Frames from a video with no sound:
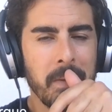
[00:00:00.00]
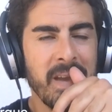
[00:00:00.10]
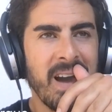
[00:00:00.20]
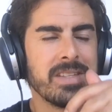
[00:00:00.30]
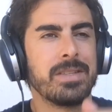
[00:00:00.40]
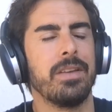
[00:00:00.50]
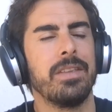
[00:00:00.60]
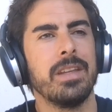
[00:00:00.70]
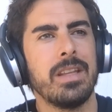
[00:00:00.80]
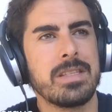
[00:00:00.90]
Yeah, so I
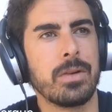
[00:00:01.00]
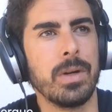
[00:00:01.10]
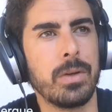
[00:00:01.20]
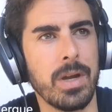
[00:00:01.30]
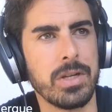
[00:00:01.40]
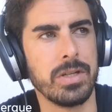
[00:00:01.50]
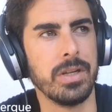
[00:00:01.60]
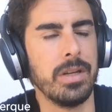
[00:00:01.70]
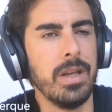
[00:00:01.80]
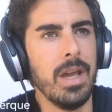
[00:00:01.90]
think that's a great
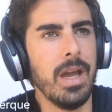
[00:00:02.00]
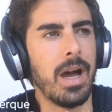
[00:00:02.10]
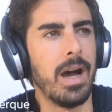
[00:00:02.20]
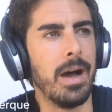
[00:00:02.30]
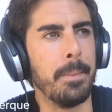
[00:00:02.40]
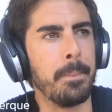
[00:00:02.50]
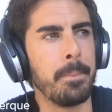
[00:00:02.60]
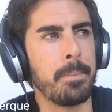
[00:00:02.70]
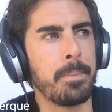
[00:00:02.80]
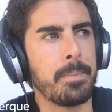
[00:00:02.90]
question,
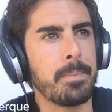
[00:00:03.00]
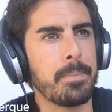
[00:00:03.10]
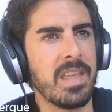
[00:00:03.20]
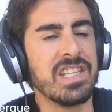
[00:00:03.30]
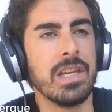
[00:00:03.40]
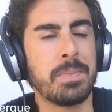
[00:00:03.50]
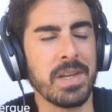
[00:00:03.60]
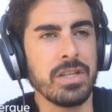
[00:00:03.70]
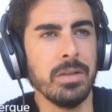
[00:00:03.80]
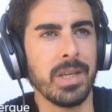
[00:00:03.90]
um,
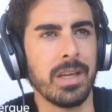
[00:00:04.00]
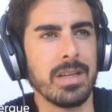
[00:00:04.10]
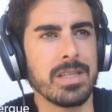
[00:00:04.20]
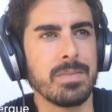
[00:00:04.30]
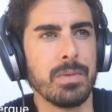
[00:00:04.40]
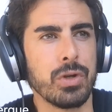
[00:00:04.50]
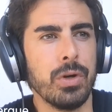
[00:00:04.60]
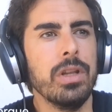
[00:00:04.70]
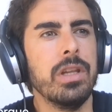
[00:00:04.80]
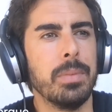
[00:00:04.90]
especially because
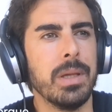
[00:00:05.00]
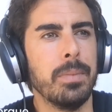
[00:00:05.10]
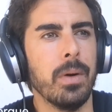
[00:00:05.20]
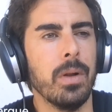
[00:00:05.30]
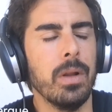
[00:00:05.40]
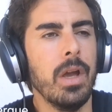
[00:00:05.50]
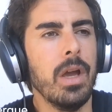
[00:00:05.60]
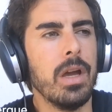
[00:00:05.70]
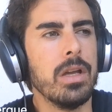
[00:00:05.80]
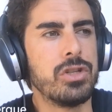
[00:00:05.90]
majority of people
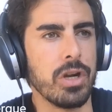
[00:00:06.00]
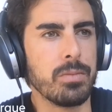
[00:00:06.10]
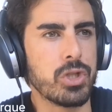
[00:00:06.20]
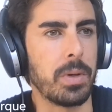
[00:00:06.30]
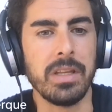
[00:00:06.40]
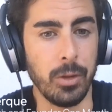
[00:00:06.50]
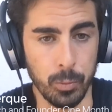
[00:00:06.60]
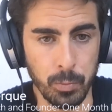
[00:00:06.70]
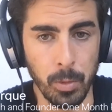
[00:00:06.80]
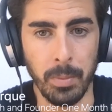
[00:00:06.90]
jump straight
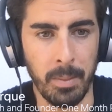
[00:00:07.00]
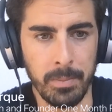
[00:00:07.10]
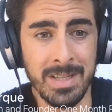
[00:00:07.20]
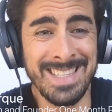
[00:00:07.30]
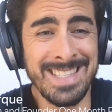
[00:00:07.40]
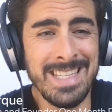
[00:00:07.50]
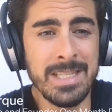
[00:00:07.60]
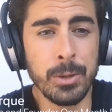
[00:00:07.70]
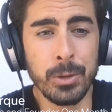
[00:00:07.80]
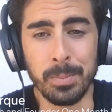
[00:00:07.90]
into roadmap because it's
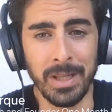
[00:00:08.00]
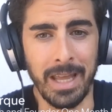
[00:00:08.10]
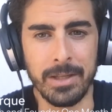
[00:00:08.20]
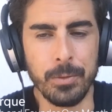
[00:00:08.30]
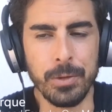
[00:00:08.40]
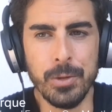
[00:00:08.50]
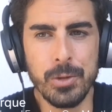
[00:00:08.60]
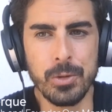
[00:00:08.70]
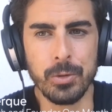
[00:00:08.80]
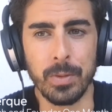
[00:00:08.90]
easier to plan. You're
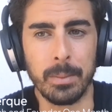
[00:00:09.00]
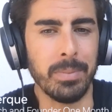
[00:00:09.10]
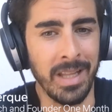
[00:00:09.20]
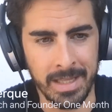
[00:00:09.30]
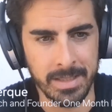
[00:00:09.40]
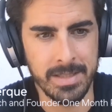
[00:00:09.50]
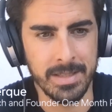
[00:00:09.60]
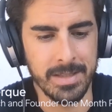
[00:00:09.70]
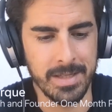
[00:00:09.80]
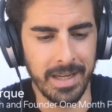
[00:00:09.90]
used to doing plans
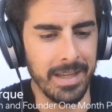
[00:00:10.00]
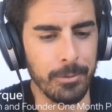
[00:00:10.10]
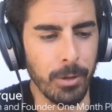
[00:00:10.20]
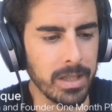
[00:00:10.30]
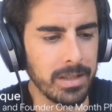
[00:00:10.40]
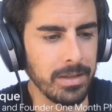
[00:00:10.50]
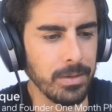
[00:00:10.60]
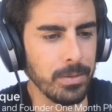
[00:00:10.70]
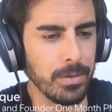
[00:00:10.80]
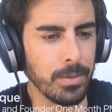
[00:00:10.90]
since a kid, right?
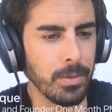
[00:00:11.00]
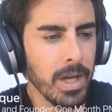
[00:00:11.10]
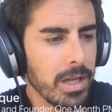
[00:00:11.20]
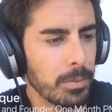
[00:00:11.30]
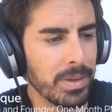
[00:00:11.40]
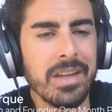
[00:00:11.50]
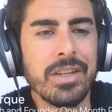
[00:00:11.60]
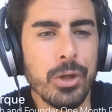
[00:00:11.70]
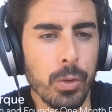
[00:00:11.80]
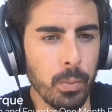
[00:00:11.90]
You, you, you're
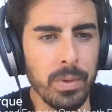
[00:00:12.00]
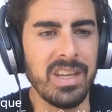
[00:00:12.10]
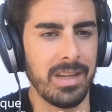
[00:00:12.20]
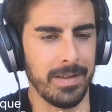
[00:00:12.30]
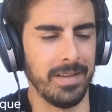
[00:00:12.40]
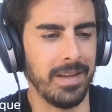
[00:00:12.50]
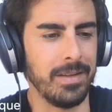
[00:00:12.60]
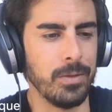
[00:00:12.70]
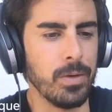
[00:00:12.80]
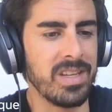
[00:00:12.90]
planning your weekend
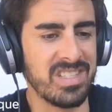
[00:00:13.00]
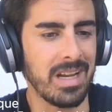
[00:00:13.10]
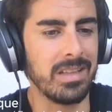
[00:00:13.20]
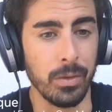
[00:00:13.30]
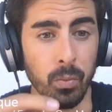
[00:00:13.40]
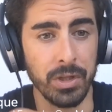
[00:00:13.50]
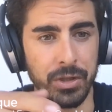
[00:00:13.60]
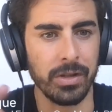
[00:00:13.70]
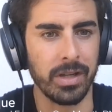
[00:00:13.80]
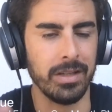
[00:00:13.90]
and you know exactly
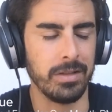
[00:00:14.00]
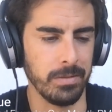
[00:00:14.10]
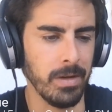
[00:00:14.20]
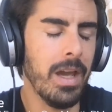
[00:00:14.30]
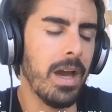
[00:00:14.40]
what you're going to do.